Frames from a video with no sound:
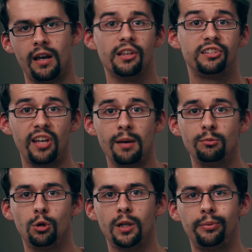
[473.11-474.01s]
The same
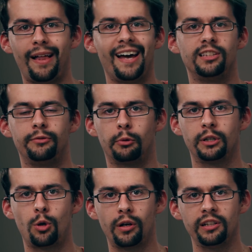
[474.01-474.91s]
rule applies. If you're
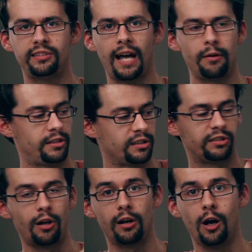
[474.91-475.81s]
recording sound, it should
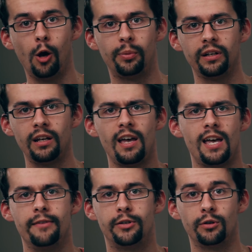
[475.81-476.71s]
start open.
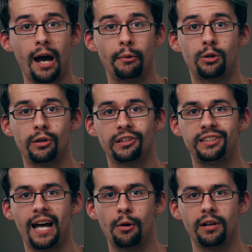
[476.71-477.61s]
If you're not recording
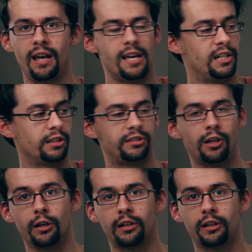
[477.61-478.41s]
sound, it should start